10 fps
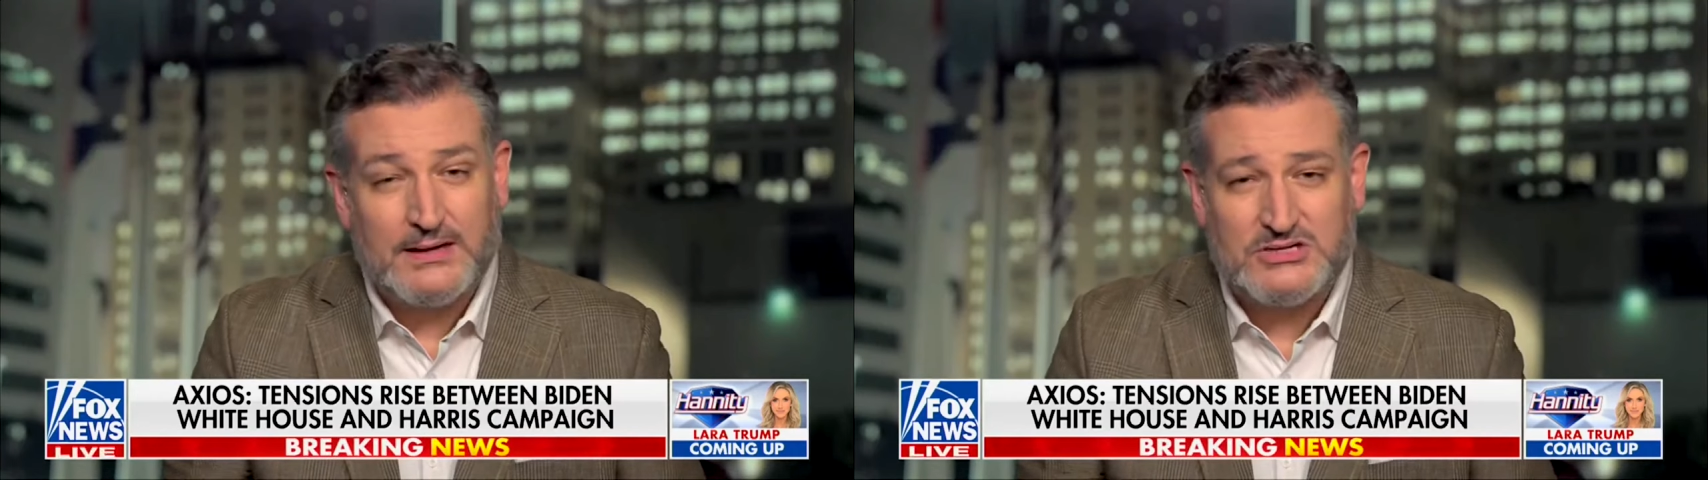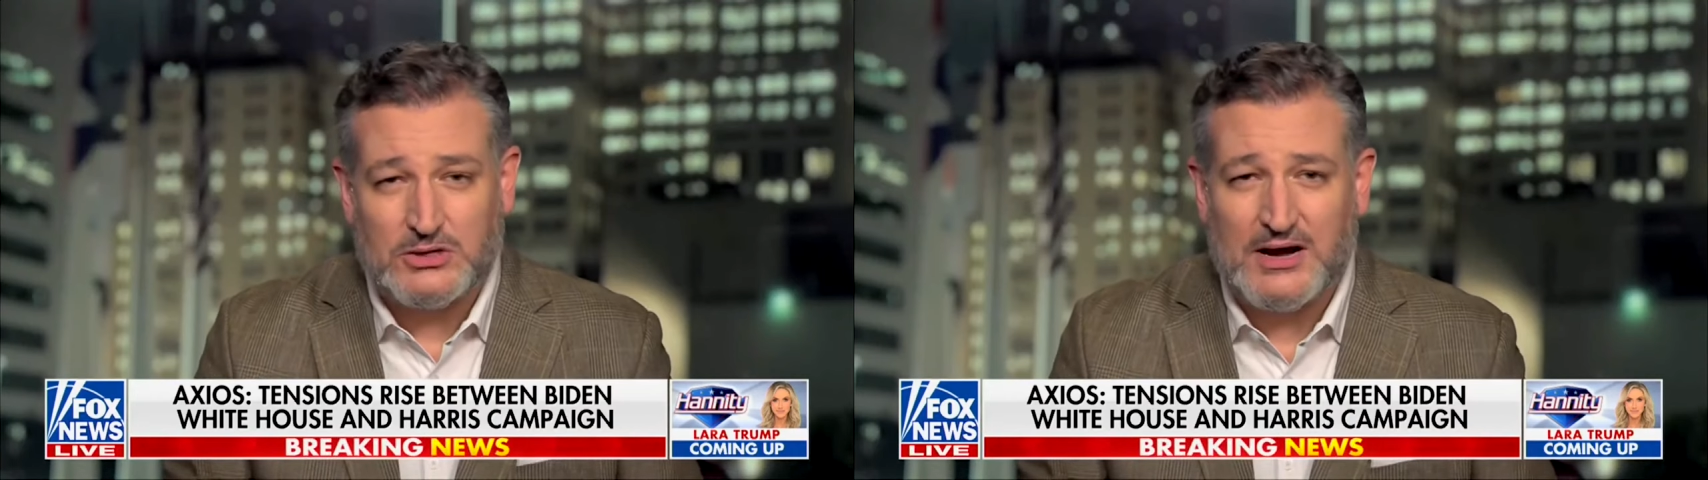
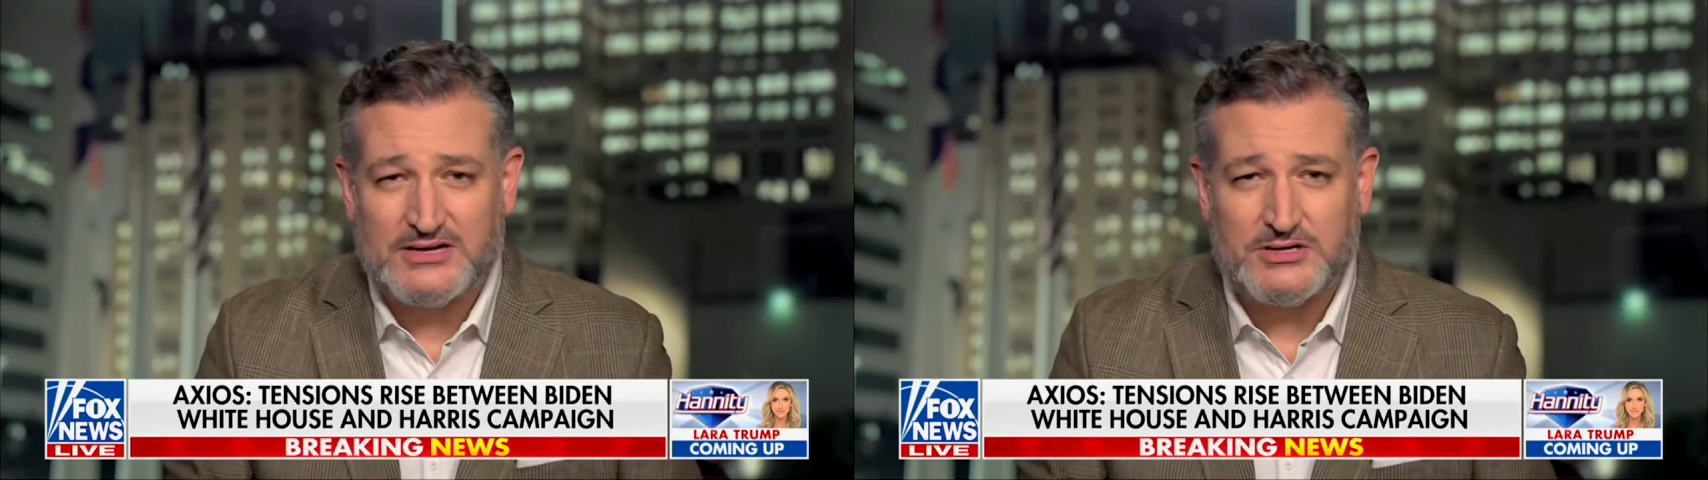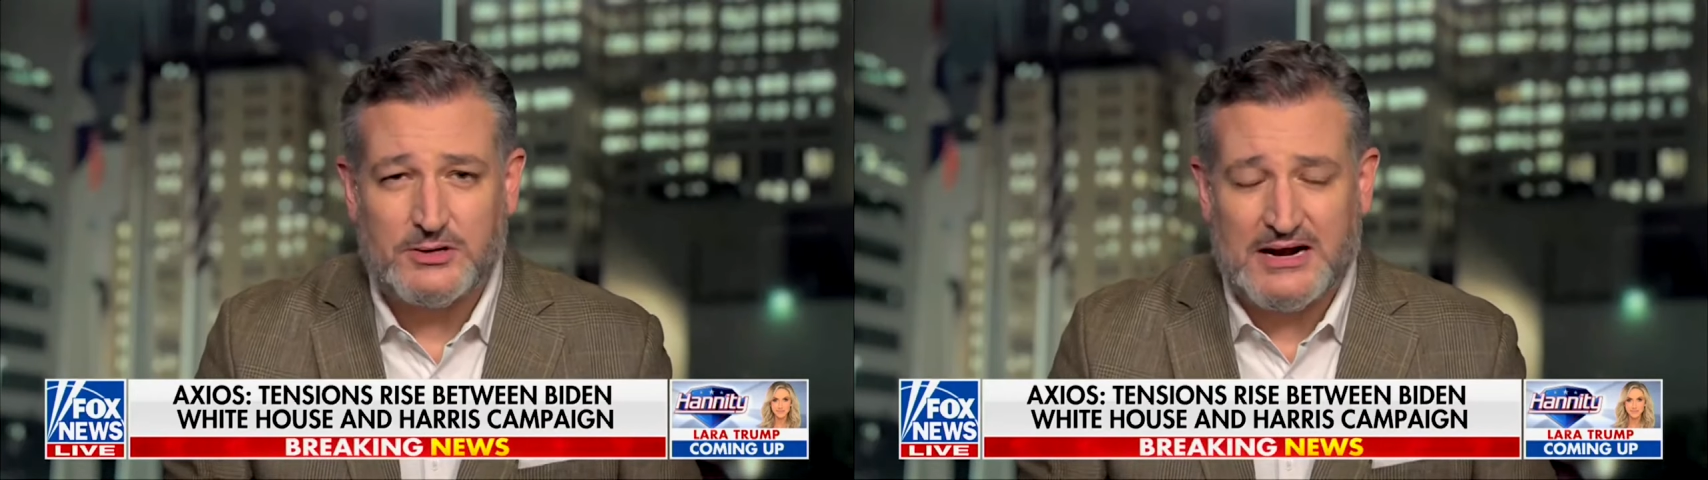So I
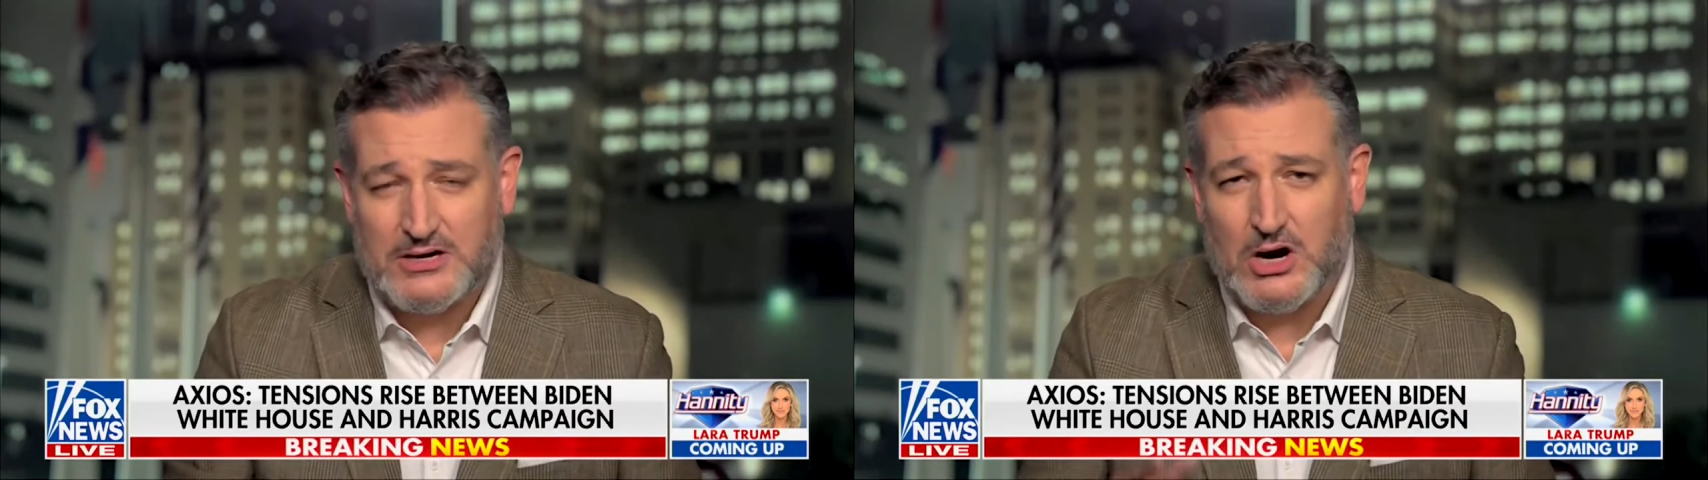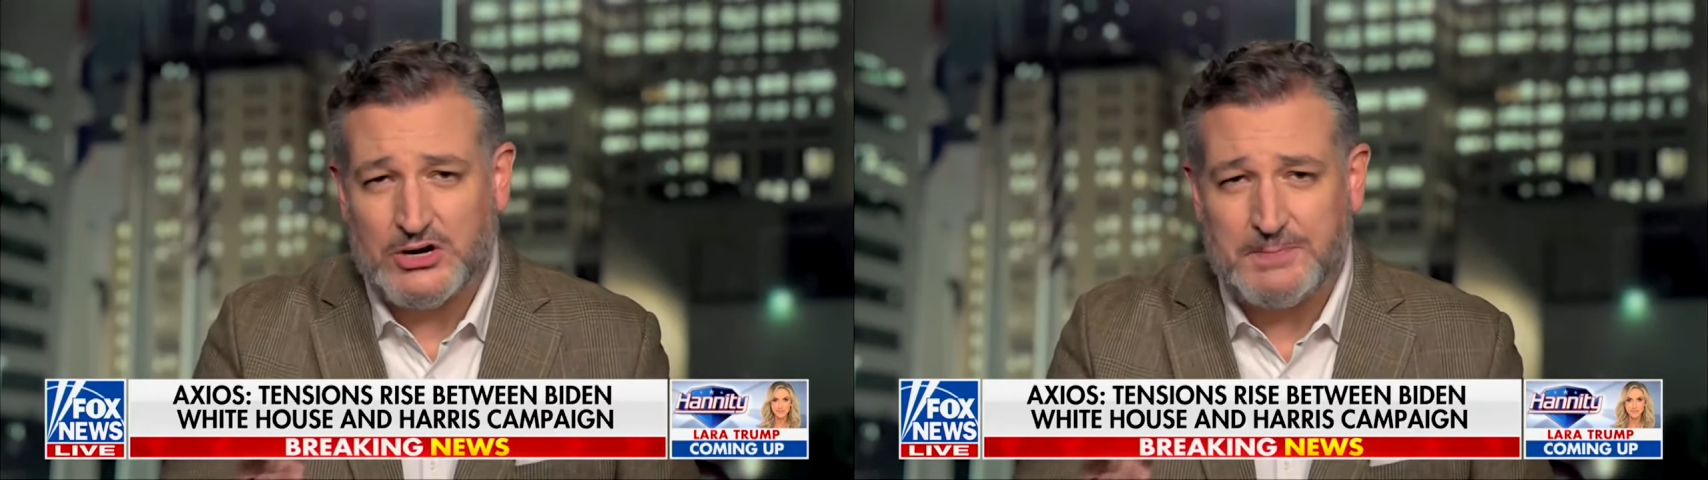do. Our,
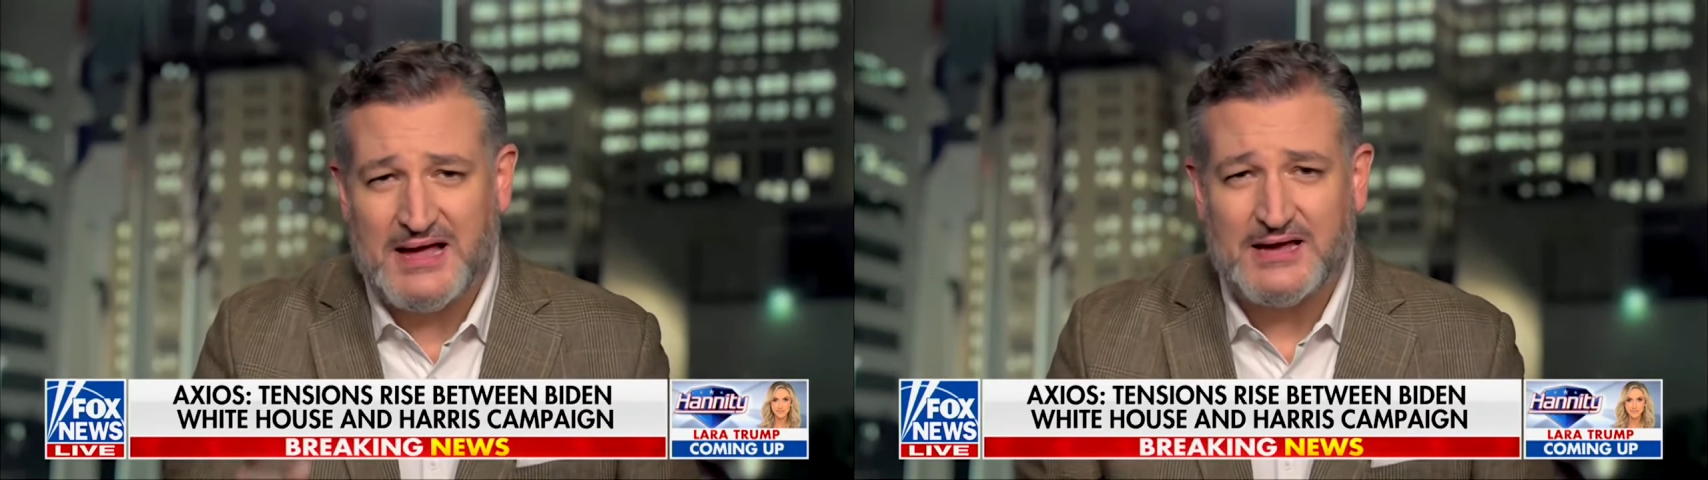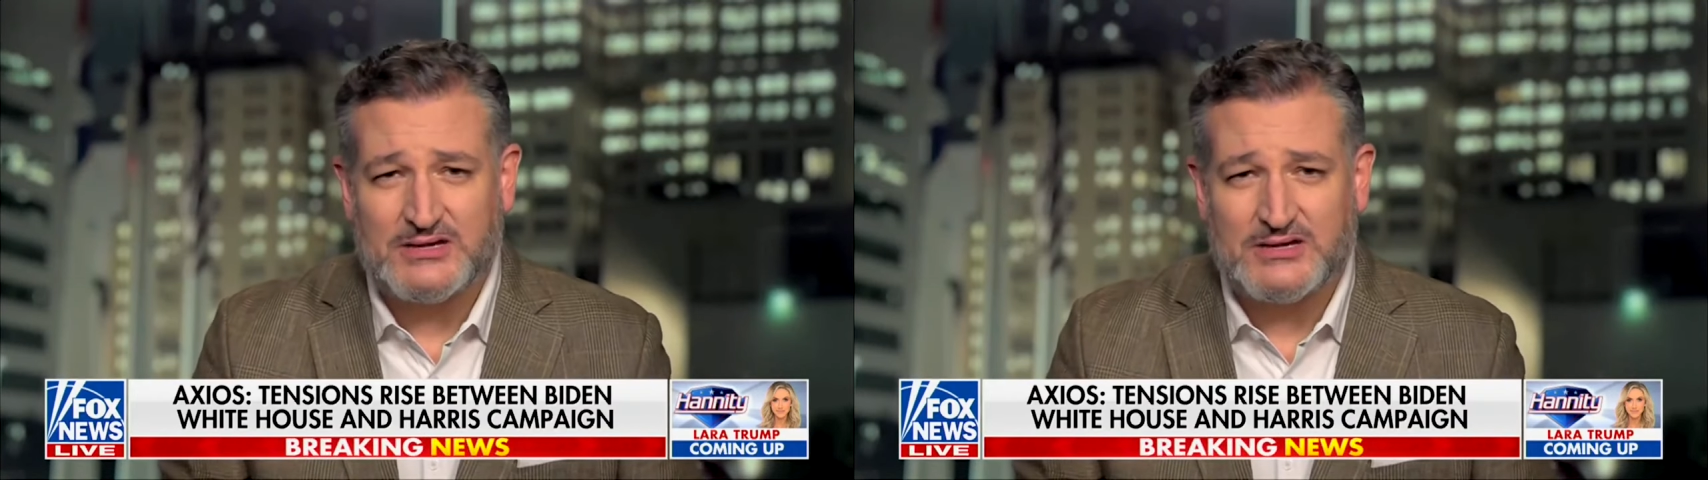our, debate